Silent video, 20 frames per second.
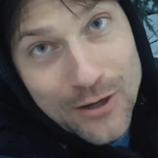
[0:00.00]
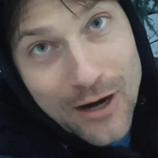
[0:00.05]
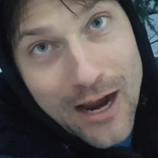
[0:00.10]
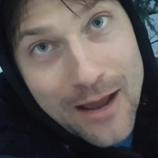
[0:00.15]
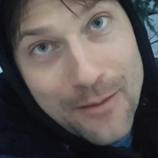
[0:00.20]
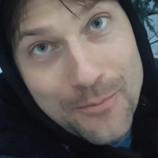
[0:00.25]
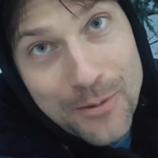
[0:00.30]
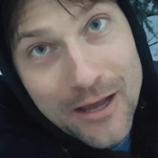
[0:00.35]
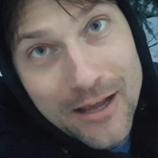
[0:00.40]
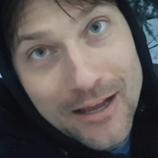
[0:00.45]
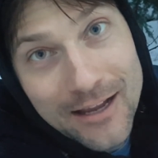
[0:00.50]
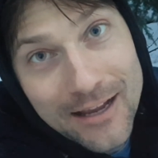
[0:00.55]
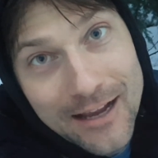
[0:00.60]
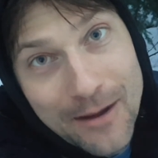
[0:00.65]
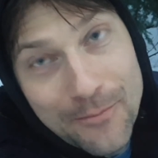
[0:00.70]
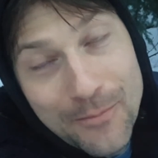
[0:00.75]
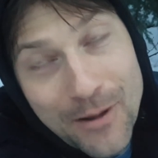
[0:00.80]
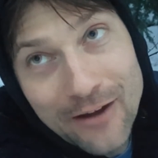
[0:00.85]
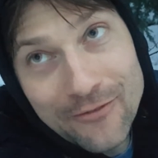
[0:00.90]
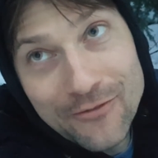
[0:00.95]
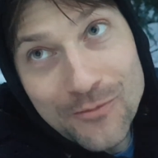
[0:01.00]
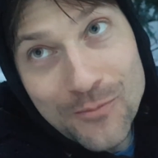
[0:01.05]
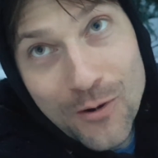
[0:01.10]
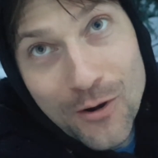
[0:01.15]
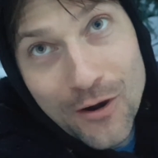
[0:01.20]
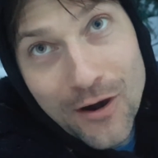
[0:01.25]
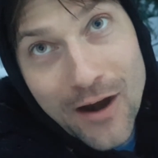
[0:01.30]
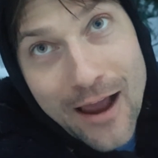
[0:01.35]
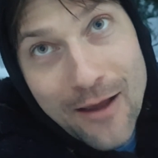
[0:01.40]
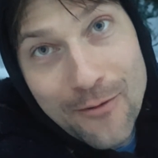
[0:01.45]
come back for more. I will
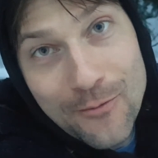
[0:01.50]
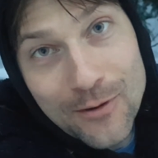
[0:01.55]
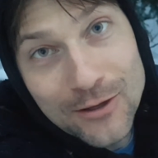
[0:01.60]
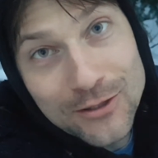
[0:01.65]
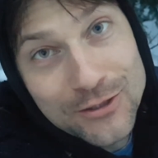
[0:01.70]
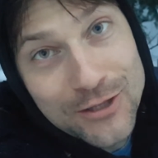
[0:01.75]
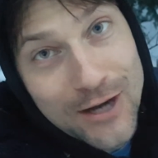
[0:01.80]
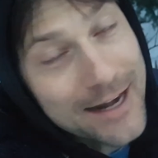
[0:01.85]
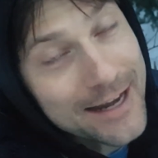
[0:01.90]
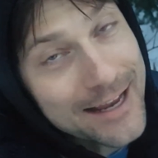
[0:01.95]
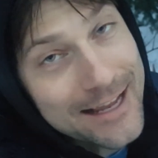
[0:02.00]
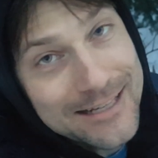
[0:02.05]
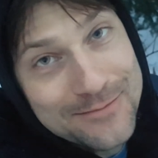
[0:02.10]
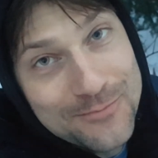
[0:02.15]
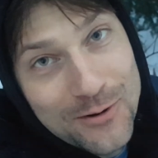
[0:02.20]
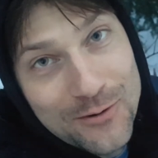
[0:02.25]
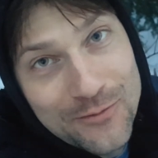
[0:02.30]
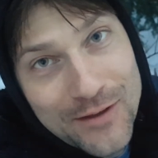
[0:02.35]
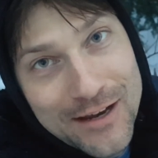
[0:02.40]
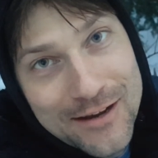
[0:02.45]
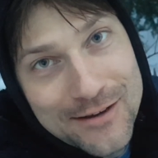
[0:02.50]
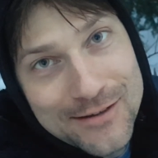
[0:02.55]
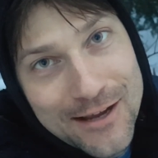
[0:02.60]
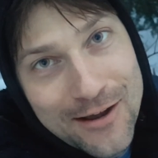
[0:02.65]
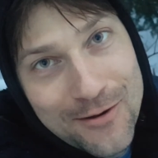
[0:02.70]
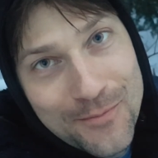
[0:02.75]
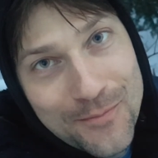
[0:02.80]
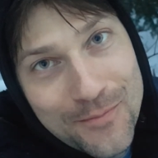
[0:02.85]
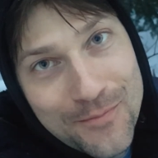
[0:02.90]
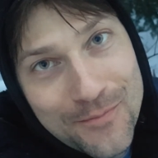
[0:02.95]
try to get some more videos out
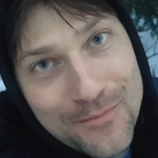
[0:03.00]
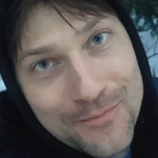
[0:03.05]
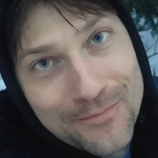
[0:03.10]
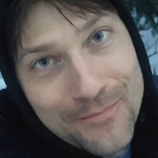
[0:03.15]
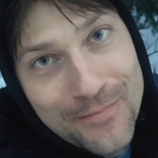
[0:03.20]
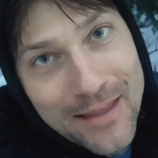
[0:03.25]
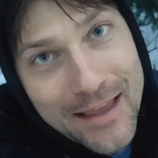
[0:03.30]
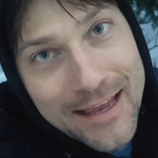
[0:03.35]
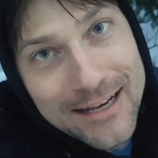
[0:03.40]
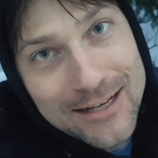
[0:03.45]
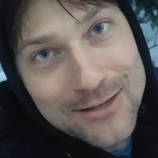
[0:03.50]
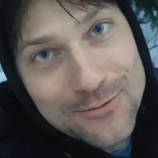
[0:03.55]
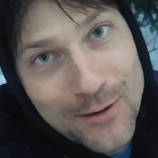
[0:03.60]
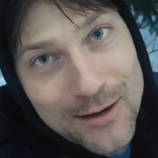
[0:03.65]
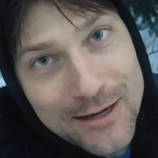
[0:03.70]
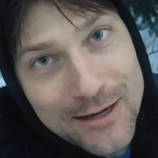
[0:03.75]
in 2020.